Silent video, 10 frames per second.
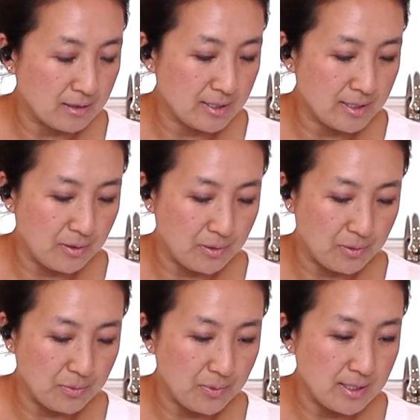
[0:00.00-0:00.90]

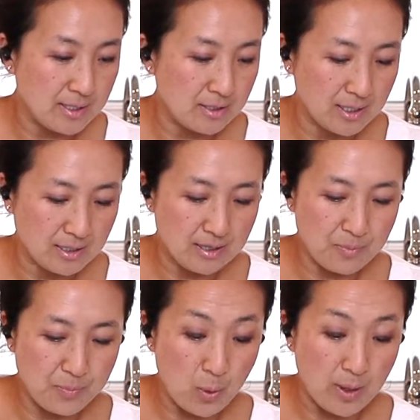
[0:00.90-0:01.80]
So once you get to the
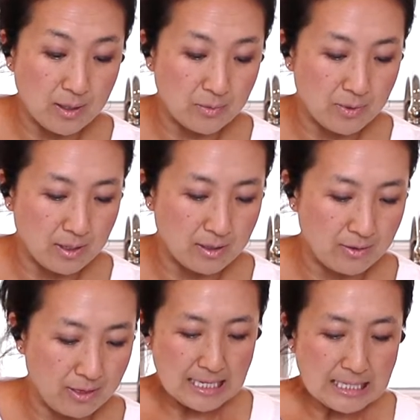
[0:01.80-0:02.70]
point where you
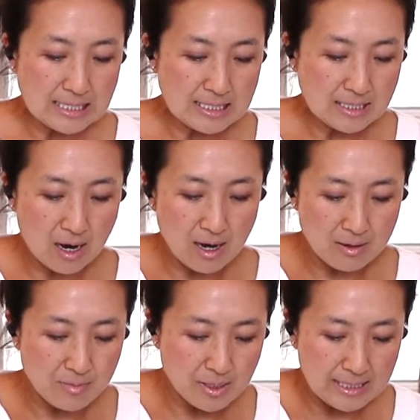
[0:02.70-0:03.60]
think it's
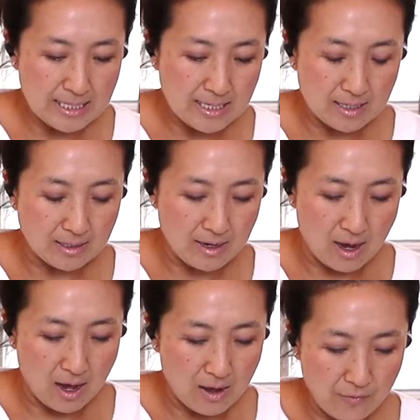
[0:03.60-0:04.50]
caramely
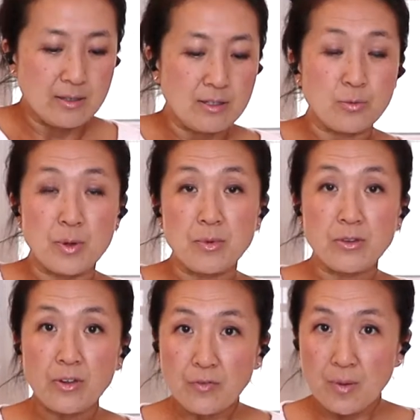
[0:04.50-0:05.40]
enough, you remove
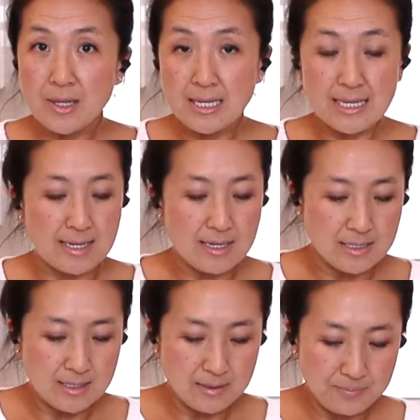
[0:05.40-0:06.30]
it from the heat,